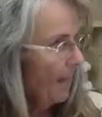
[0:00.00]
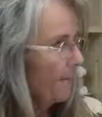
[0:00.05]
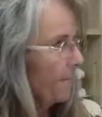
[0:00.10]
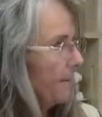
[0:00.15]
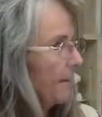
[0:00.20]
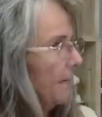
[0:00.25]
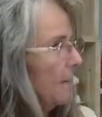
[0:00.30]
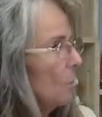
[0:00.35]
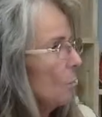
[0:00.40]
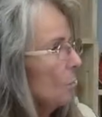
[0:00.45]

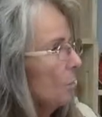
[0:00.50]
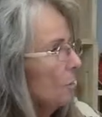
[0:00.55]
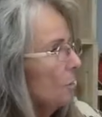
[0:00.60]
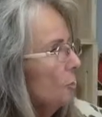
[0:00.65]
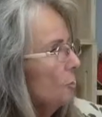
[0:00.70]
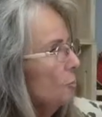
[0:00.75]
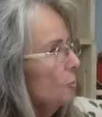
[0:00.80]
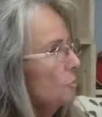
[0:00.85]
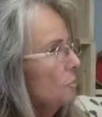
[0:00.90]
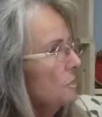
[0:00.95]
think I want to
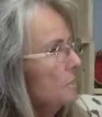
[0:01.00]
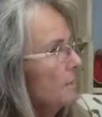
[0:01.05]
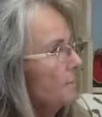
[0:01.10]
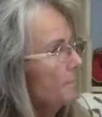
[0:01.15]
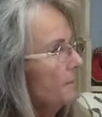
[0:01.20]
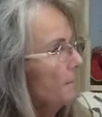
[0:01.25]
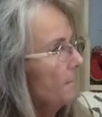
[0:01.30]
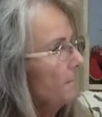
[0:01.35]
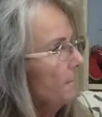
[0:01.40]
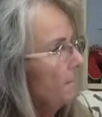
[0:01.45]
use
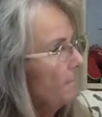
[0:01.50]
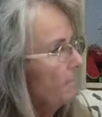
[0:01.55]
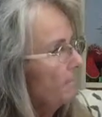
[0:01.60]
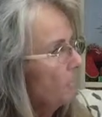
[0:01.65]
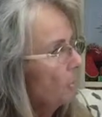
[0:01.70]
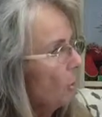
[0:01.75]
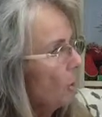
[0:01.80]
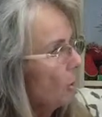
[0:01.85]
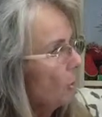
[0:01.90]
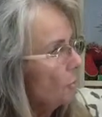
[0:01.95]
something
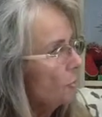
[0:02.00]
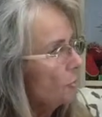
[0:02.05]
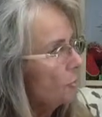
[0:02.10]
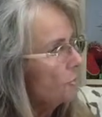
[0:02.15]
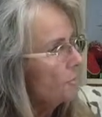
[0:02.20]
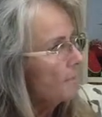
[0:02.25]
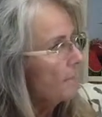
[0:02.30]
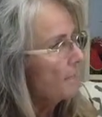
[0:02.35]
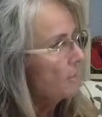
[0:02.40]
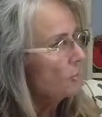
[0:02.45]

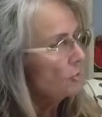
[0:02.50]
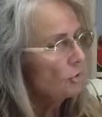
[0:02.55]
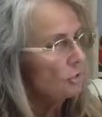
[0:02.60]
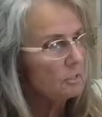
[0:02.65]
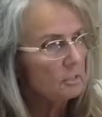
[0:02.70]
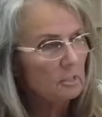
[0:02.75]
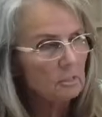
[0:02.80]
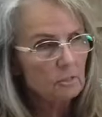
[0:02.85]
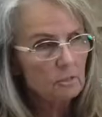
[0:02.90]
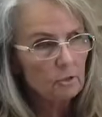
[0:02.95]
larger than
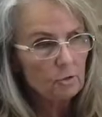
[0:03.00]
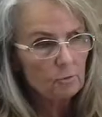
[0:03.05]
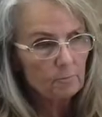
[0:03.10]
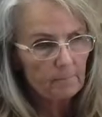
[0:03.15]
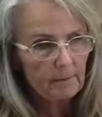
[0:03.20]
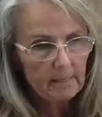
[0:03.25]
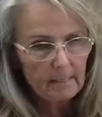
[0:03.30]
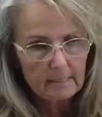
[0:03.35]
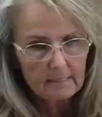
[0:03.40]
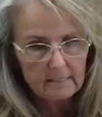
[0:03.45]
just the
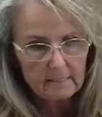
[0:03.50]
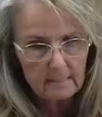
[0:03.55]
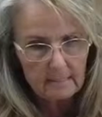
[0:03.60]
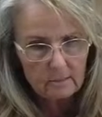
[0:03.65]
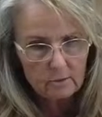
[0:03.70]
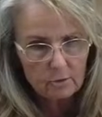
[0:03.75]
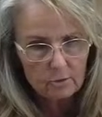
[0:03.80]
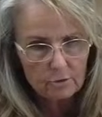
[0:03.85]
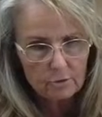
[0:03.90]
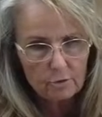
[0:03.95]
toothpicks.
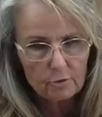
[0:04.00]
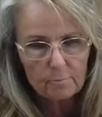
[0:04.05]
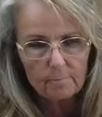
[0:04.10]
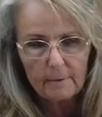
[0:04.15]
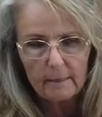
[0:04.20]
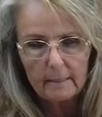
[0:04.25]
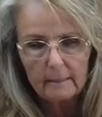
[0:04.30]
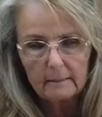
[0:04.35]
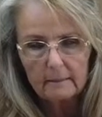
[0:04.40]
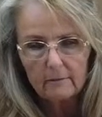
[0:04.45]
These are
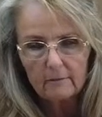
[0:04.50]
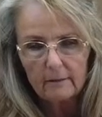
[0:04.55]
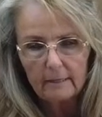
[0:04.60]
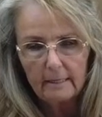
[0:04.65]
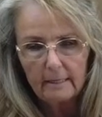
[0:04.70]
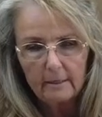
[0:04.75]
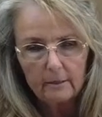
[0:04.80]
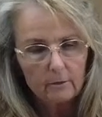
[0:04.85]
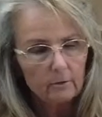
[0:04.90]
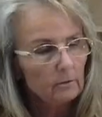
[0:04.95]
toothpicks over
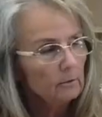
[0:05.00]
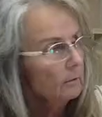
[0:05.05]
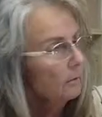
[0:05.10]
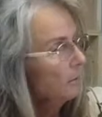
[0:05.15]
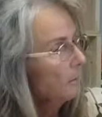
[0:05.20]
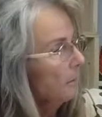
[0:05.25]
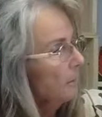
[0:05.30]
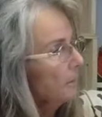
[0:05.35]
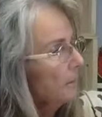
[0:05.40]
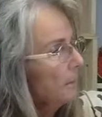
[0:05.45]
here.
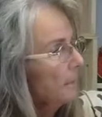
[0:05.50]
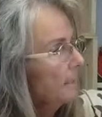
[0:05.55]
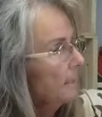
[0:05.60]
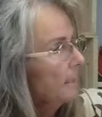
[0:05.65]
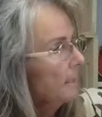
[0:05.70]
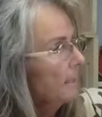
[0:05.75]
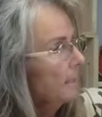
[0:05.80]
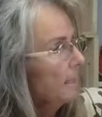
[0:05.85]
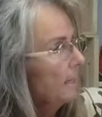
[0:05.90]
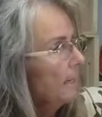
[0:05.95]

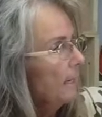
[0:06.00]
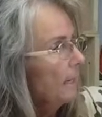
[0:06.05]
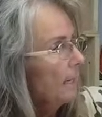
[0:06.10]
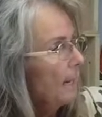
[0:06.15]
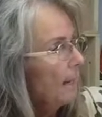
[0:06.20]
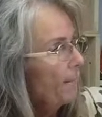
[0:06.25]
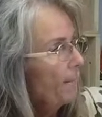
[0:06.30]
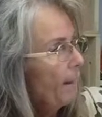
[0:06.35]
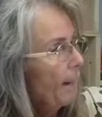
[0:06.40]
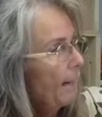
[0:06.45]

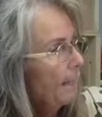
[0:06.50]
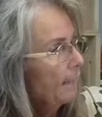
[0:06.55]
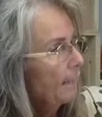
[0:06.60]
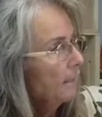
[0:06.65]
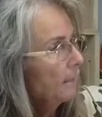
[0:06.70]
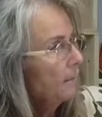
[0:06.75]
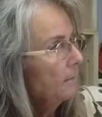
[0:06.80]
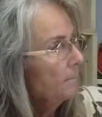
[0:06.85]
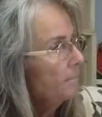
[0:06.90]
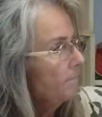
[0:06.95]
And I
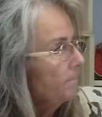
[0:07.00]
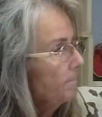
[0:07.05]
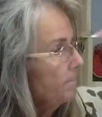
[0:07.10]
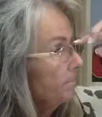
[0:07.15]
painted them.